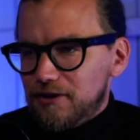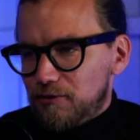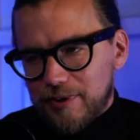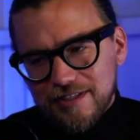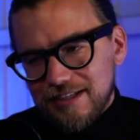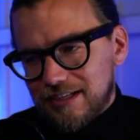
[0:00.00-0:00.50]

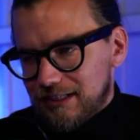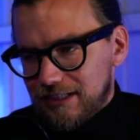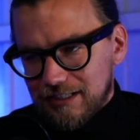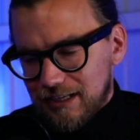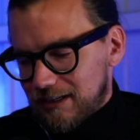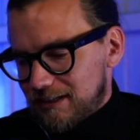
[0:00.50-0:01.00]

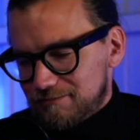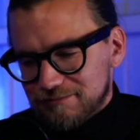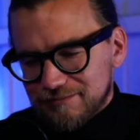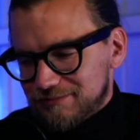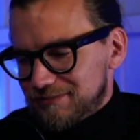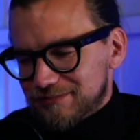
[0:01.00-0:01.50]
basically like
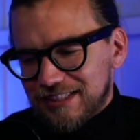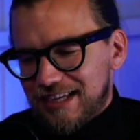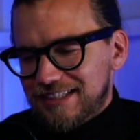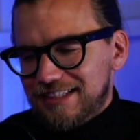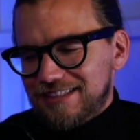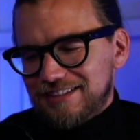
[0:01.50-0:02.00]

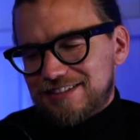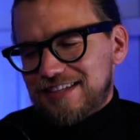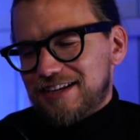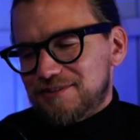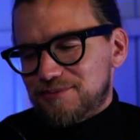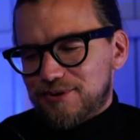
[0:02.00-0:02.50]
any
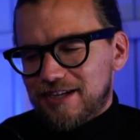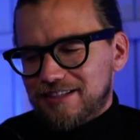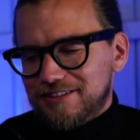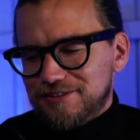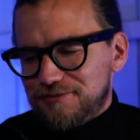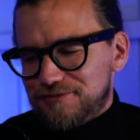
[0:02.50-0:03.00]
second
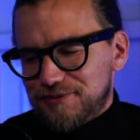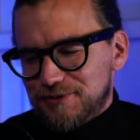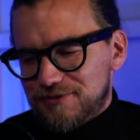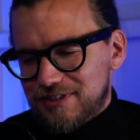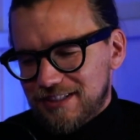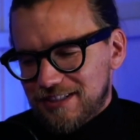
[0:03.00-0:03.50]
brain
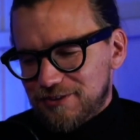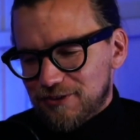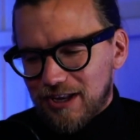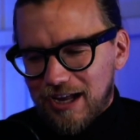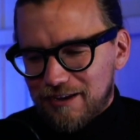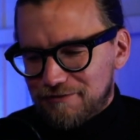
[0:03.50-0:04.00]
you've seen in your
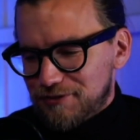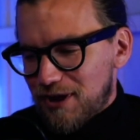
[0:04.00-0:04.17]
life.